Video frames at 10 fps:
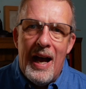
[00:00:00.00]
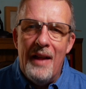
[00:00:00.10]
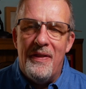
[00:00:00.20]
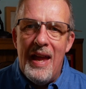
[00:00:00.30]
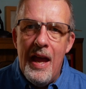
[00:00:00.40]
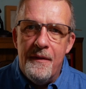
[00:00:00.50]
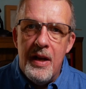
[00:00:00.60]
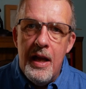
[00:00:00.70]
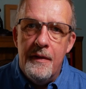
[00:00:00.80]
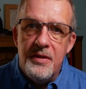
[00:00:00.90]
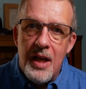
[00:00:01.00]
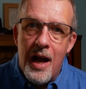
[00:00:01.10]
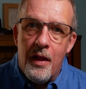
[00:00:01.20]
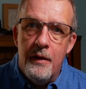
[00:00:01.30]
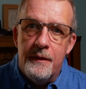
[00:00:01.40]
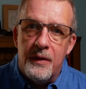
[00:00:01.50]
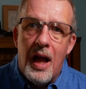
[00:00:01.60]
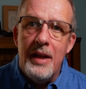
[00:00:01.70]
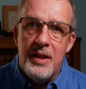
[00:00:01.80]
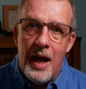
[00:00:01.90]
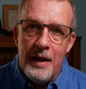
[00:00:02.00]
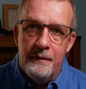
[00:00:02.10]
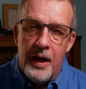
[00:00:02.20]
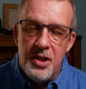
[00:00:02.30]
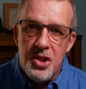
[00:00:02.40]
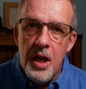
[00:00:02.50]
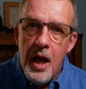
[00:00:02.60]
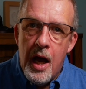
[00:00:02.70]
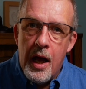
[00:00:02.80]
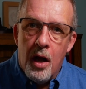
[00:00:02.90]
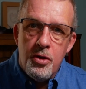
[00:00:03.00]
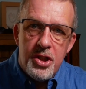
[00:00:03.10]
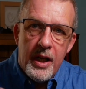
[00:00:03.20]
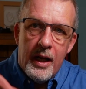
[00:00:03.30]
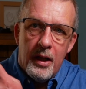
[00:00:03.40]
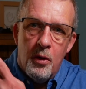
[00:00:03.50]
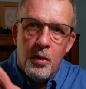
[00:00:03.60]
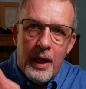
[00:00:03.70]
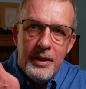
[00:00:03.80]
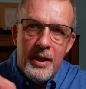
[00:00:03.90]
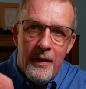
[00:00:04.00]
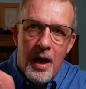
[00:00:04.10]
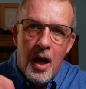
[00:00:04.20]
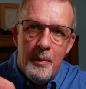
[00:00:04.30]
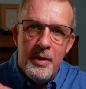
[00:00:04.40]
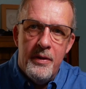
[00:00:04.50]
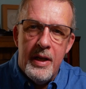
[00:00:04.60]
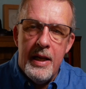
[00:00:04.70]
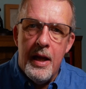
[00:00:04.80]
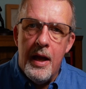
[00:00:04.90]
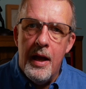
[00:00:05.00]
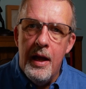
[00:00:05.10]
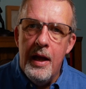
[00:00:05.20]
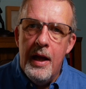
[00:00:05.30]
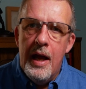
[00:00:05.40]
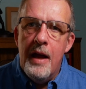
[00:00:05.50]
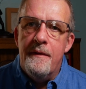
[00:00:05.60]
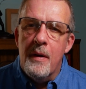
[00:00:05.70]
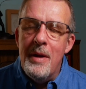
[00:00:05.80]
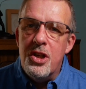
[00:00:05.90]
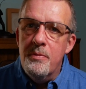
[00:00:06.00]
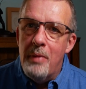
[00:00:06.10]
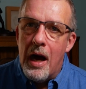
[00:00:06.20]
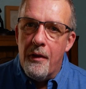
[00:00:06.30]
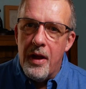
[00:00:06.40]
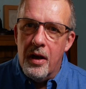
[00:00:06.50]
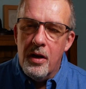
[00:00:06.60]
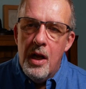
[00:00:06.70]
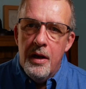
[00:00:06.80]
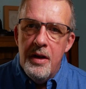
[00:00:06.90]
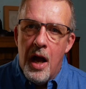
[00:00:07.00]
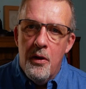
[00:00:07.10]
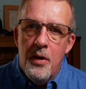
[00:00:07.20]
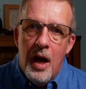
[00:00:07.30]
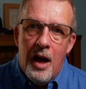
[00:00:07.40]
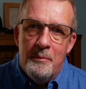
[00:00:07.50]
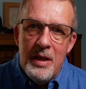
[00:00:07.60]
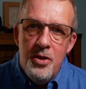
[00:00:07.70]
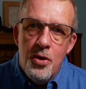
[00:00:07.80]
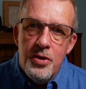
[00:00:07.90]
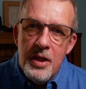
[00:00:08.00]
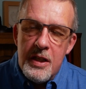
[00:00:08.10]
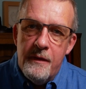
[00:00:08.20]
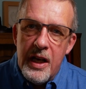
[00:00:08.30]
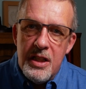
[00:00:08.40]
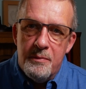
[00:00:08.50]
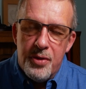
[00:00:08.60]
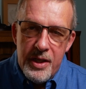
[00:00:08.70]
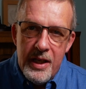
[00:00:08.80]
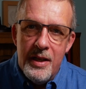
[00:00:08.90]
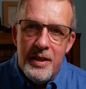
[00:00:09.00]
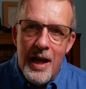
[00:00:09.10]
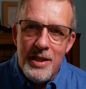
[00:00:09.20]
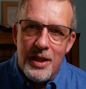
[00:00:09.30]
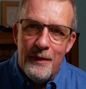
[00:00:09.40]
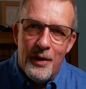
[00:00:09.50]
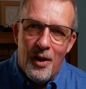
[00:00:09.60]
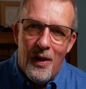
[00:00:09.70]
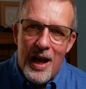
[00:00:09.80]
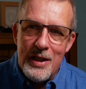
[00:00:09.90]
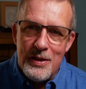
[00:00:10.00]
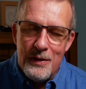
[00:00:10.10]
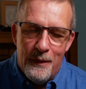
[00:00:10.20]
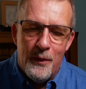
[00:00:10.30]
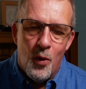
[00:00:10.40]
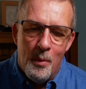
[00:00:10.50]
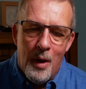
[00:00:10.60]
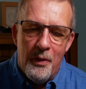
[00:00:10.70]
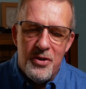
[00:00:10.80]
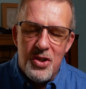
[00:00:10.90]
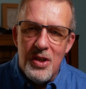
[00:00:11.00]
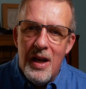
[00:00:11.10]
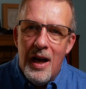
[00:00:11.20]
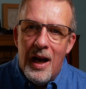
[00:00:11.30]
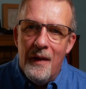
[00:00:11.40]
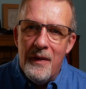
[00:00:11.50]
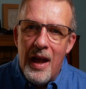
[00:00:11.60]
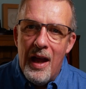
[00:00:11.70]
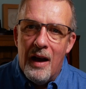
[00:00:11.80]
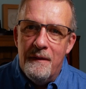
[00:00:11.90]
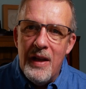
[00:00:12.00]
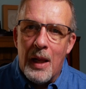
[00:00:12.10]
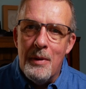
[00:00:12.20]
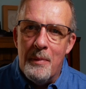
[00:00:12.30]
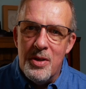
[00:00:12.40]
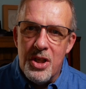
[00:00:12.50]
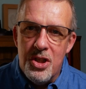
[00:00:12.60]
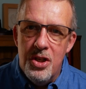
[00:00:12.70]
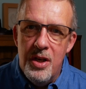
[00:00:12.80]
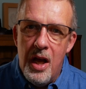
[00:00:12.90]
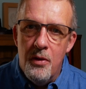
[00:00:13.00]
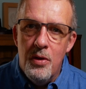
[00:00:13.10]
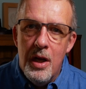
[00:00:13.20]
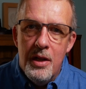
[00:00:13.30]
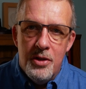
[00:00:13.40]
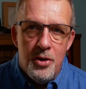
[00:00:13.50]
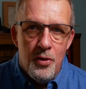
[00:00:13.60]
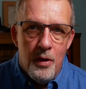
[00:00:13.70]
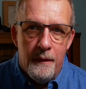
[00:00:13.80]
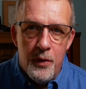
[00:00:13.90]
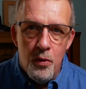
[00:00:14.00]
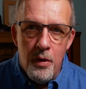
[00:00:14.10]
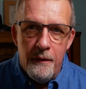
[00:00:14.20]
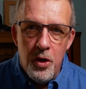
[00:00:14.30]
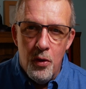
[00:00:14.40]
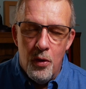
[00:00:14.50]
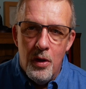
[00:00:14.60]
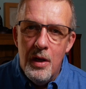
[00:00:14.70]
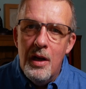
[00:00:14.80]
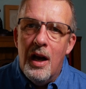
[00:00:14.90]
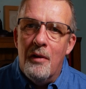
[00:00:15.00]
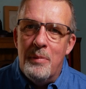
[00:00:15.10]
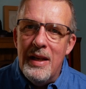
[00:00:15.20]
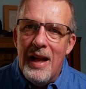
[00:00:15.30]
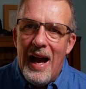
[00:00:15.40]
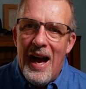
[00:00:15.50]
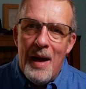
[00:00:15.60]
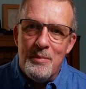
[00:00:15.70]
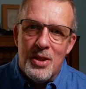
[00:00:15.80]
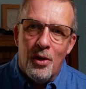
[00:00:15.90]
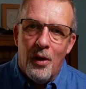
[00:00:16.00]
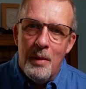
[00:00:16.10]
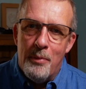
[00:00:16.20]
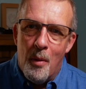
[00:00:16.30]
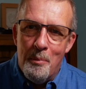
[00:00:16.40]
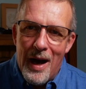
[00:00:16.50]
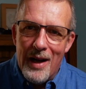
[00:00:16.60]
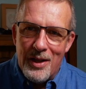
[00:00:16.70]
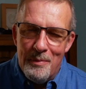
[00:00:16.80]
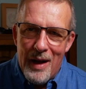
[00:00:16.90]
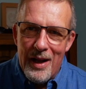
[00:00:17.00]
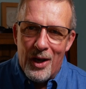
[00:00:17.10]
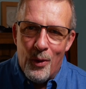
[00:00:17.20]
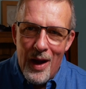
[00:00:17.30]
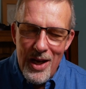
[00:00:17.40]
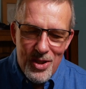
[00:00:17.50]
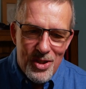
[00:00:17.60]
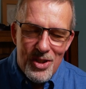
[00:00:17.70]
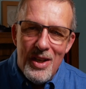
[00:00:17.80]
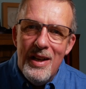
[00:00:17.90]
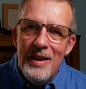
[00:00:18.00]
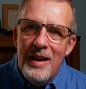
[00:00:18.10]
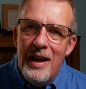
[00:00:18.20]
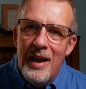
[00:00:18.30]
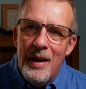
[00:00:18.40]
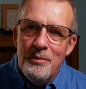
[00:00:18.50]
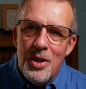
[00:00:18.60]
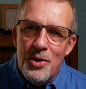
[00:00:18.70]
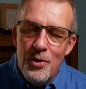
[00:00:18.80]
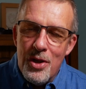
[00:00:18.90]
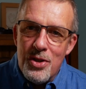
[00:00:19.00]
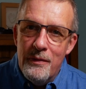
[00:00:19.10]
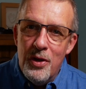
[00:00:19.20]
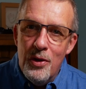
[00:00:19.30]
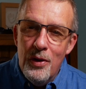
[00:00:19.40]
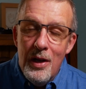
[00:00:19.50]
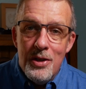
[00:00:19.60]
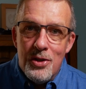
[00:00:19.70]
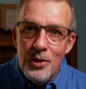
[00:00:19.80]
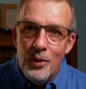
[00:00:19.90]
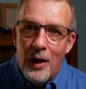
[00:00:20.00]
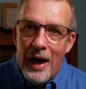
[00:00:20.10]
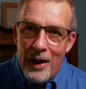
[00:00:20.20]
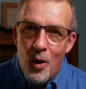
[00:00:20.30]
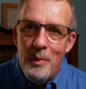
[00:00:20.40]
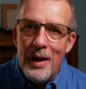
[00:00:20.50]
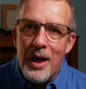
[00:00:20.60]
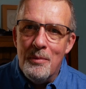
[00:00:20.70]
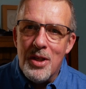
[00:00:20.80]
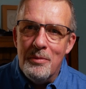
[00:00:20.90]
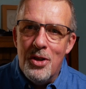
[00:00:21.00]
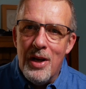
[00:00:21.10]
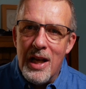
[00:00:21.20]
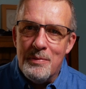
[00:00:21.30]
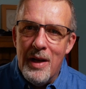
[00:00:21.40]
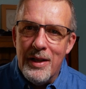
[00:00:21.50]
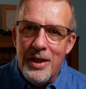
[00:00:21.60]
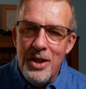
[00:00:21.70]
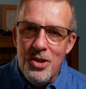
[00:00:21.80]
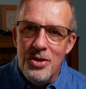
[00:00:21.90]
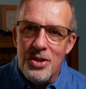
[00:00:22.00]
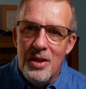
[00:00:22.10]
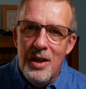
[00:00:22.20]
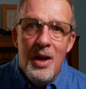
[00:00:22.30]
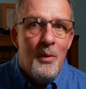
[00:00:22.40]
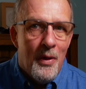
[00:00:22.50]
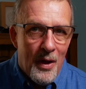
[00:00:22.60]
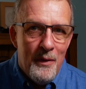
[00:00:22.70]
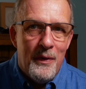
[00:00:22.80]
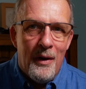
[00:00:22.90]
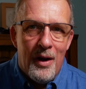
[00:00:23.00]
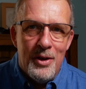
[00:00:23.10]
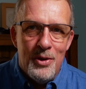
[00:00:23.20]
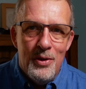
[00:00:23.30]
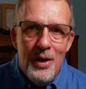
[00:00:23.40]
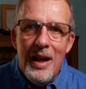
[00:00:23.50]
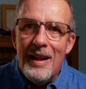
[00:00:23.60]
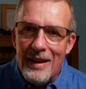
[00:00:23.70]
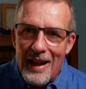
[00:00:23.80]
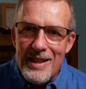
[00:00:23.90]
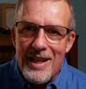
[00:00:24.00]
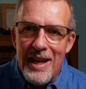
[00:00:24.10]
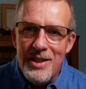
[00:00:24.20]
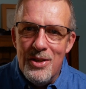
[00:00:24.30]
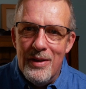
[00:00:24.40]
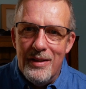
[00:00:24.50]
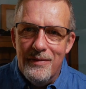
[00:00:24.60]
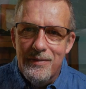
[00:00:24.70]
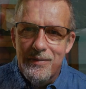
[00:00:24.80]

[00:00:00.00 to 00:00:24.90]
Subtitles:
at the FNF Talon fly tying vise, and I'll stick a little link to that up in the information bar there. Now, I've been using this vise pretty intensely for the last 4 months, and I feel I'm in a position now to do the full review. I've been absolutely bombarded by requests to do this review, so I hope it comes up to your expectations. Without further ado, let's get into it.